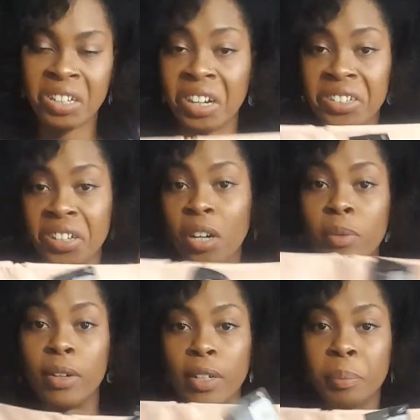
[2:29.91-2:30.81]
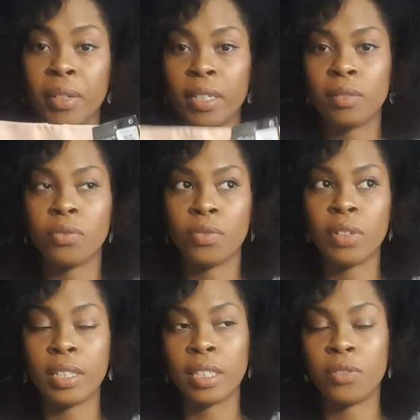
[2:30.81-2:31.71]
I just can't wear it but as
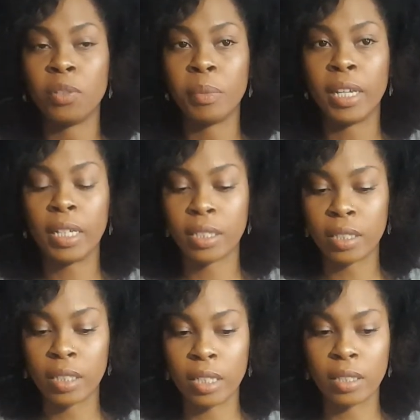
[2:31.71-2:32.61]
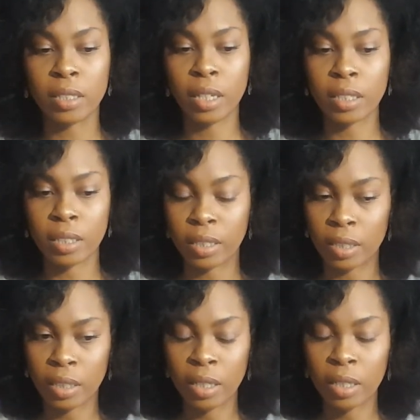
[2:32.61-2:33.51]
I said for me it's a decent size
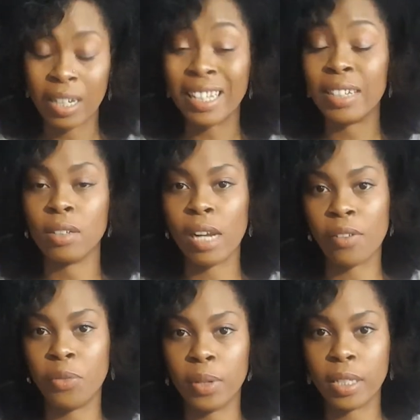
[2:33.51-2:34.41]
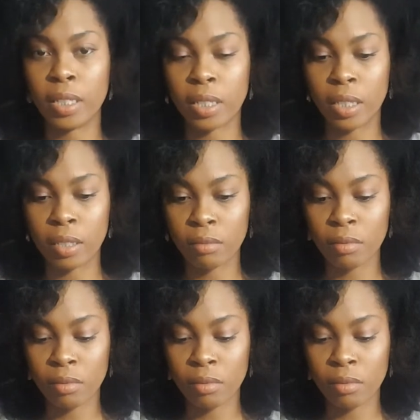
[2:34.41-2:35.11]
like in lengthwise it